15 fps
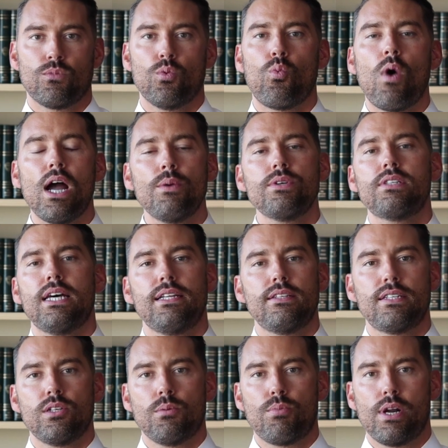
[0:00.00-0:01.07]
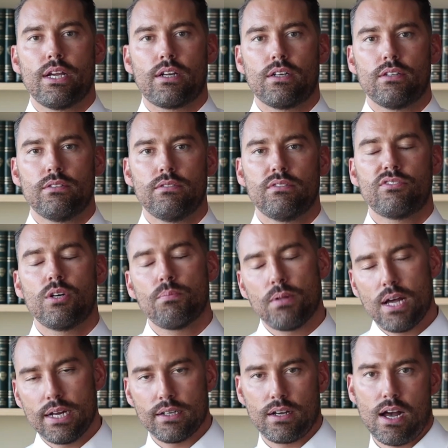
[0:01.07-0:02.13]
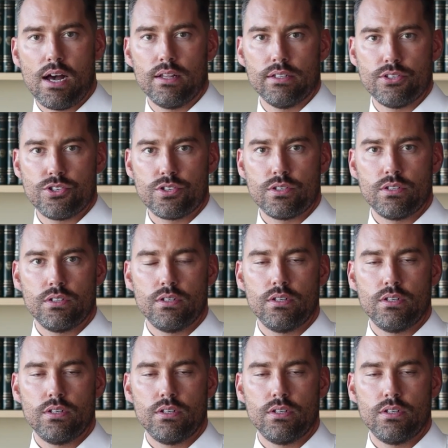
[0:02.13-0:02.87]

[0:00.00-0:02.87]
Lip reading: Why was that a deal breaker for applying to college?